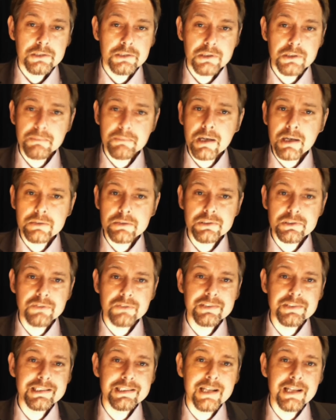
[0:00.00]
And so
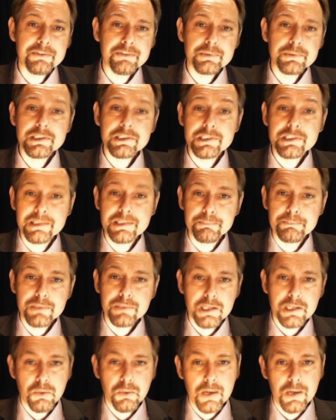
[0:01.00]
Microsoft is left with a
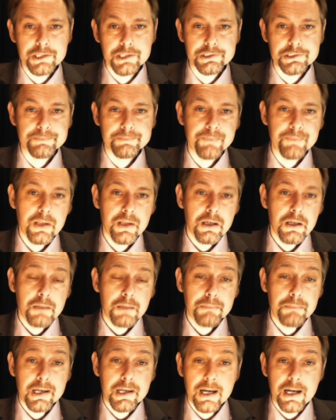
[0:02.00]
simple equation
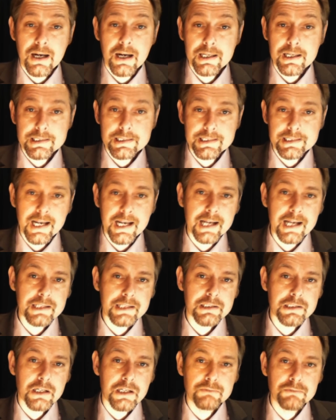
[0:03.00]
pay a higher
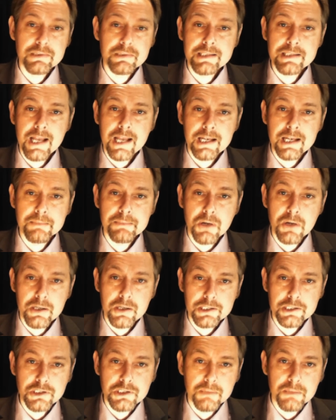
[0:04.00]
tax and retain
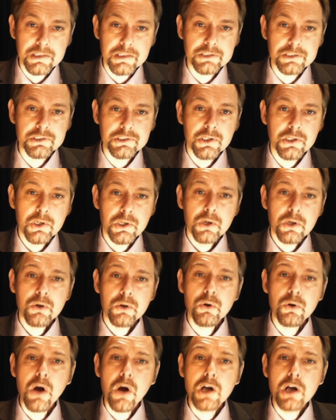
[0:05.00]
market dominance,
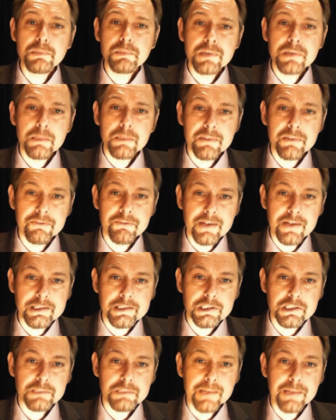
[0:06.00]
or open up the
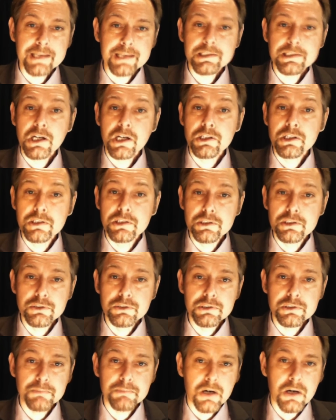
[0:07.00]
vendor space and
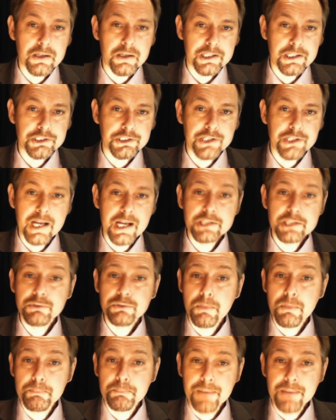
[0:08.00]
lose market share
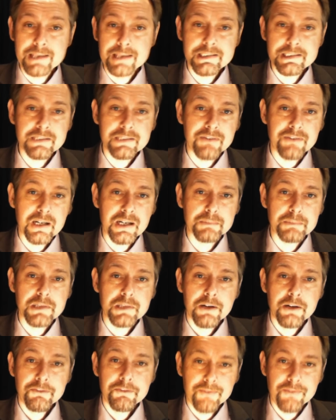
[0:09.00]
to a better
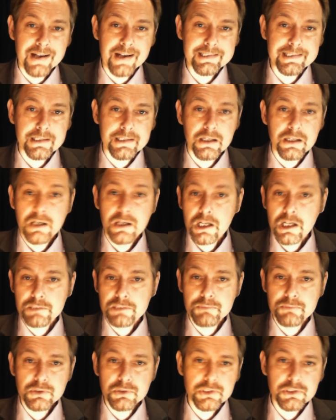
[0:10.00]
developed, faster,
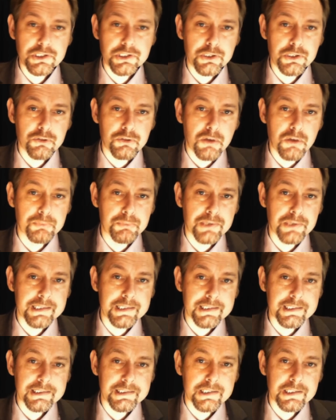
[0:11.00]
and more secure
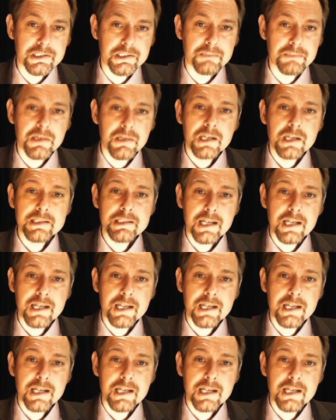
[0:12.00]
operating system